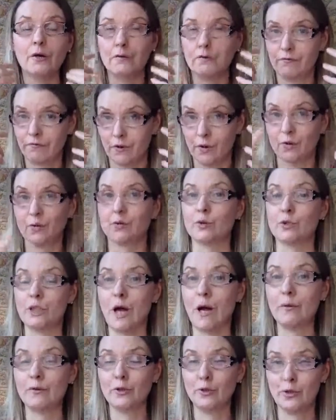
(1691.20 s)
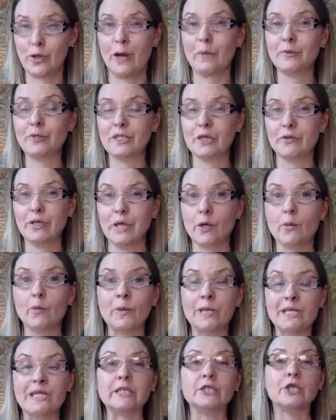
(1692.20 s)
for all those you couples out there, we
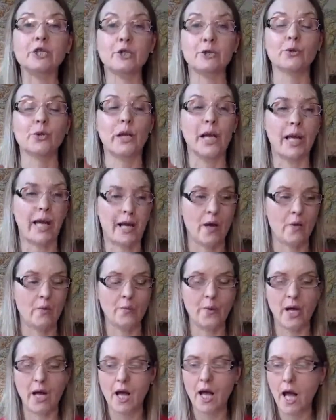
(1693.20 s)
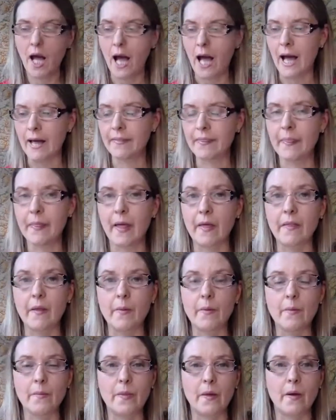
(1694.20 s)
need your help. And
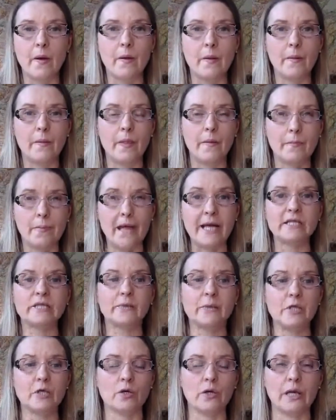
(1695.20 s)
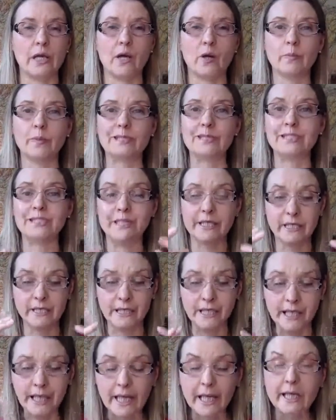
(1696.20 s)
the best way you can help is to
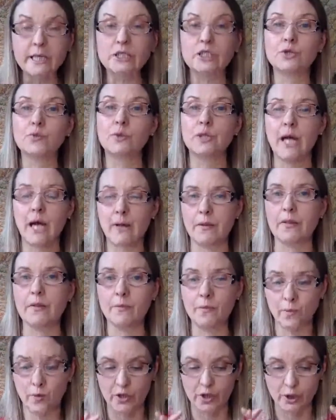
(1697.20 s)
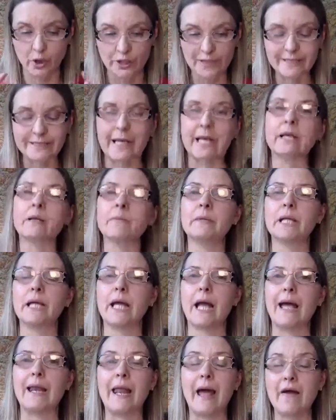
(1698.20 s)
engage with your ceremony
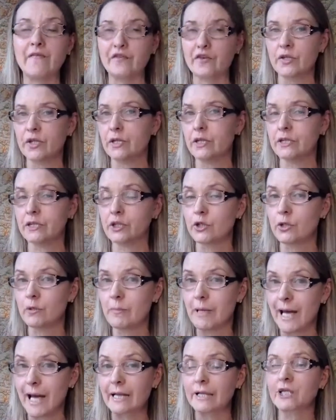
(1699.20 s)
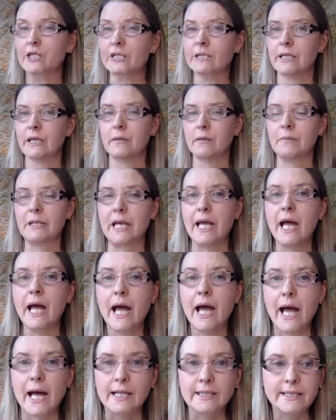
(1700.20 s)
and everything that's going to be in your ceremony
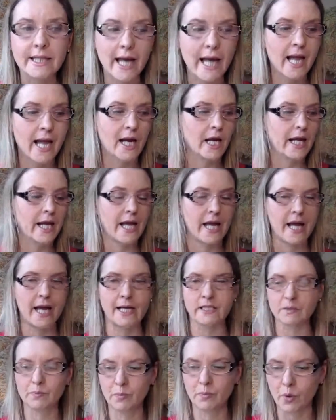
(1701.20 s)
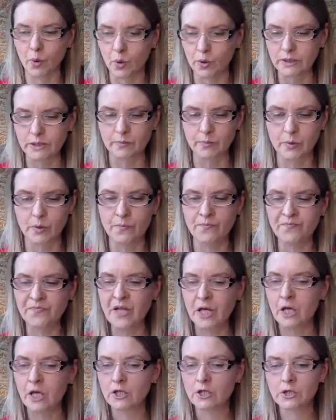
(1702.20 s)
as early as possible.
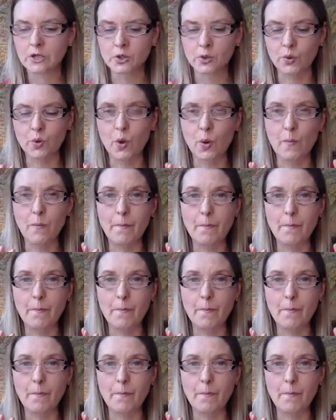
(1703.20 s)
So